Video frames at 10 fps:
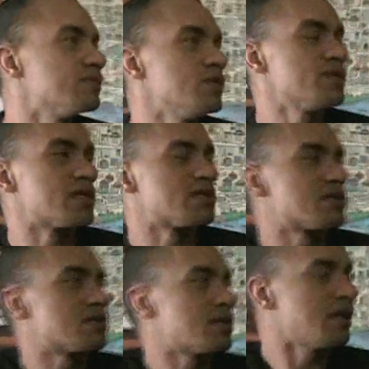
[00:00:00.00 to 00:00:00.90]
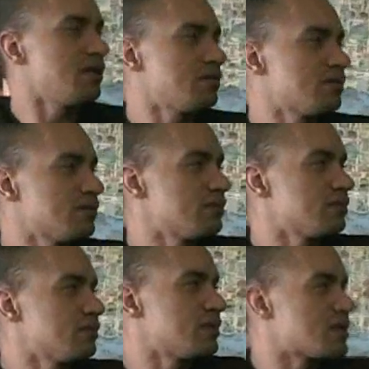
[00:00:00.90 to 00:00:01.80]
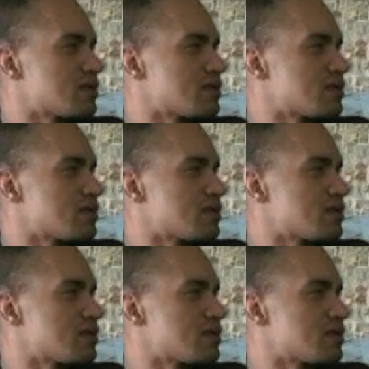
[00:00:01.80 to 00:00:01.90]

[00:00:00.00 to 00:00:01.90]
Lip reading: what was that,